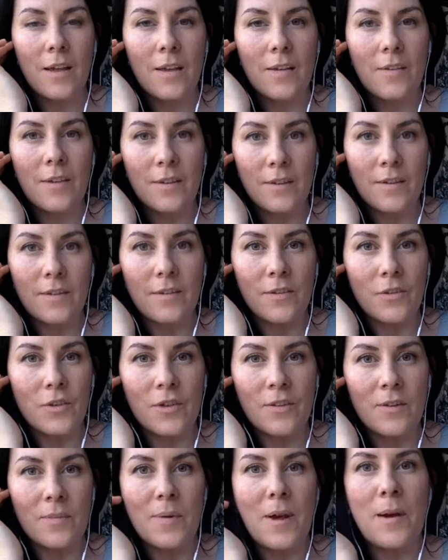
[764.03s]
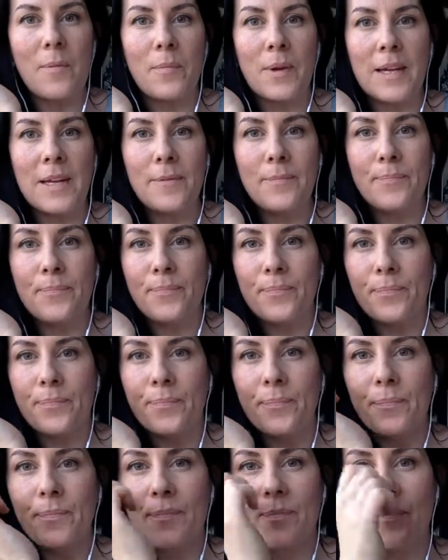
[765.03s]
this isn't just about me.
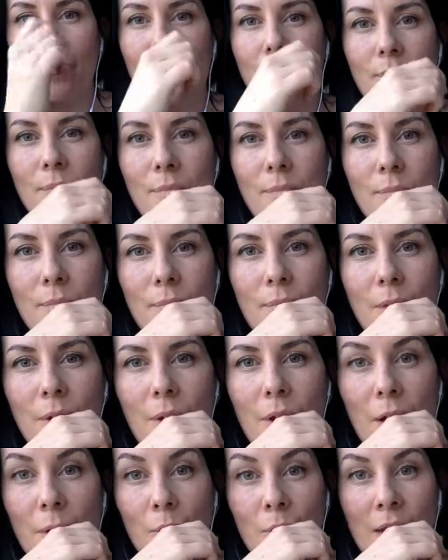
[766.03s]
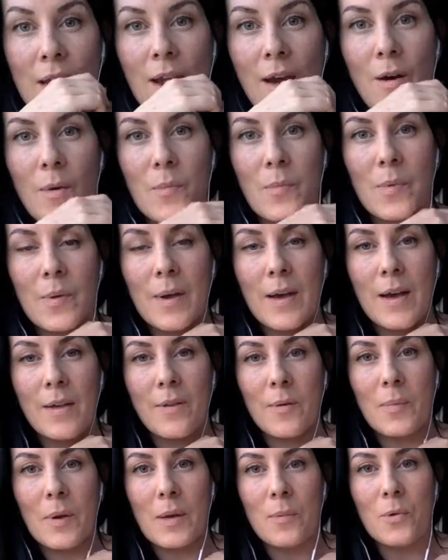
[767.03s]
I want to help
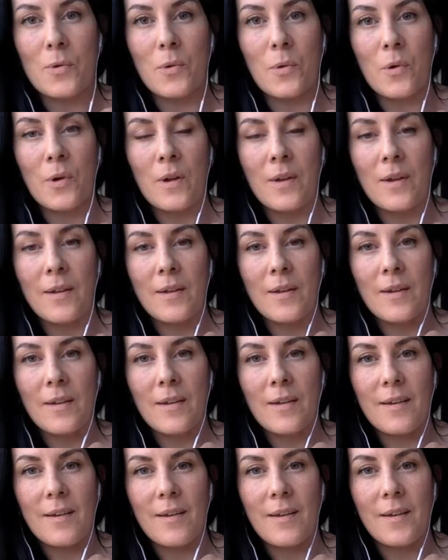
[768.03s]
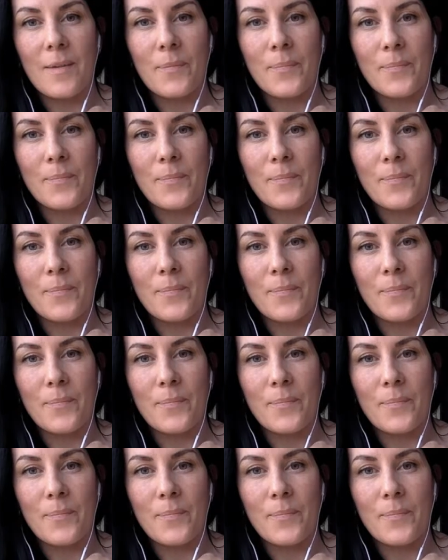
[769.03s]
other people get